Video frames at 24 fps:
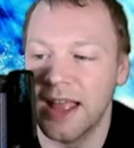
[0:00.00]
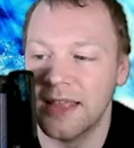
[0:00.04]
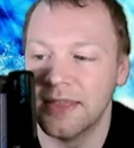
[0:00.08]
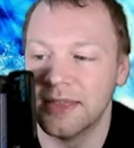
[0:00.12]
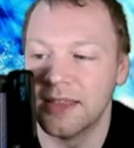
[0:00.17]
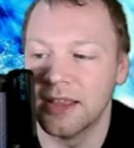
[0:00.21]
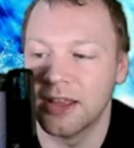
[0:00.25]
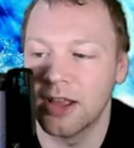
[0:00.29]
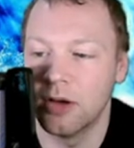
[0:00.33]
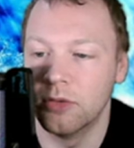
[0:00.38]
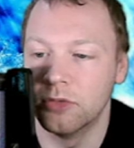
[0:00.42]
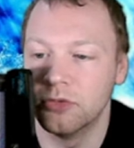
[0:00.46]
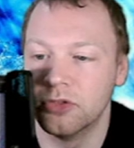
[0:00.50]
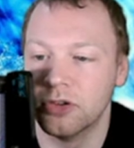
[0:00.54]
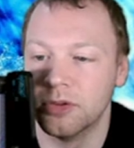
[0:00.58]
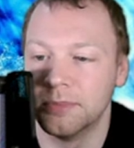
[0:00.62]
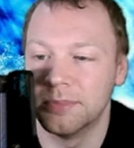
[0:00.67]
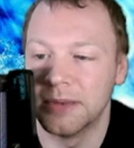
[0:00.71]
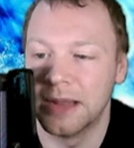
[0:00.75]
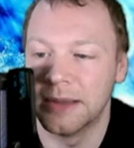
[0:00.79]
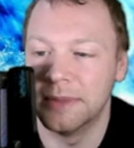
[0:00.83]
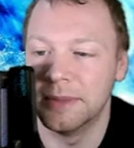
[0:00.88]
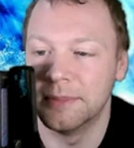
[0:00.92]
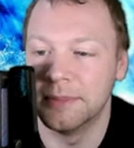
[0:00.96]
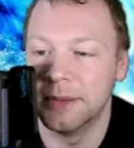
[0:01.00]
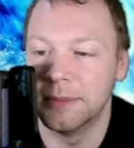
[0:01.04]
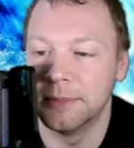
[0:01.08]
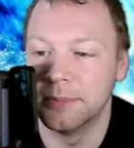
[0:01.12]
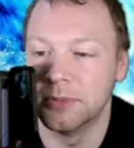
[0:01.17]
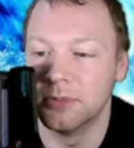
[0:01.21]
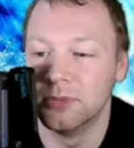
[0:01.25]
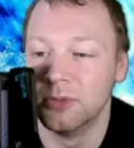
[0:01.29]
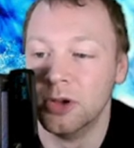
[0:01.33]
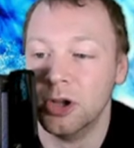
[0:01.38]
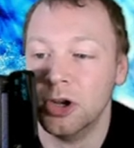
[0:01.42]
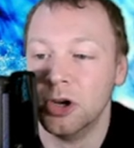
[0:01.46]
end the culture of blaming
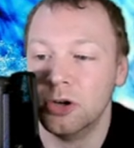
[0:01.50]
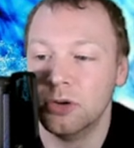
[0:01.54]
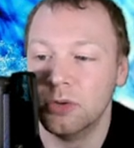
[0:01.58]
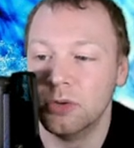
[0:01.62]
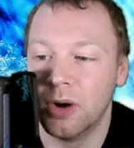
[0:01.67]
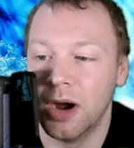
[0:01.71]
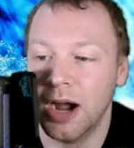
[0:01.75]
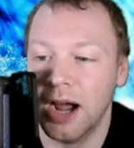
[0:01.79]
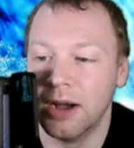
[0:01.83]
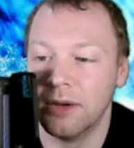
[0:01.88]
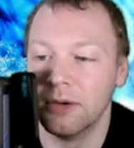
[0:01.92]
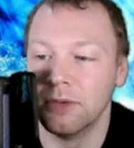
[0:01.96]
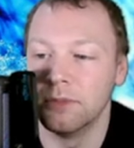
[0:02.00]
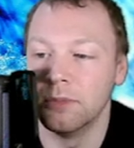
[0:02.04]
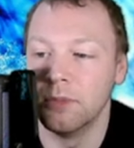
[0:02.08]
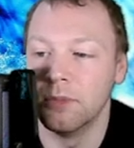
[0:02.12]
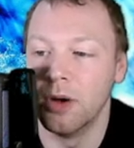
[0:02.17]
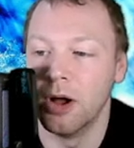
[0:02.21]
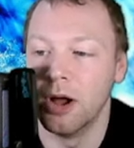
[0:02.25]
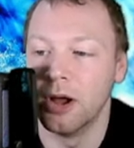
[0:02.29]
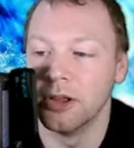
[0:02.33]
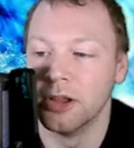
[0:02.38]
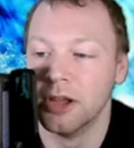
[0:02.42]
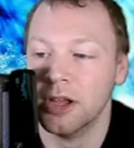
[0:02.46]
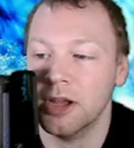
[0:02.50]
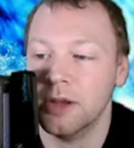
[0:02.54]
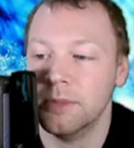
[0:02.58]
people who are out of work,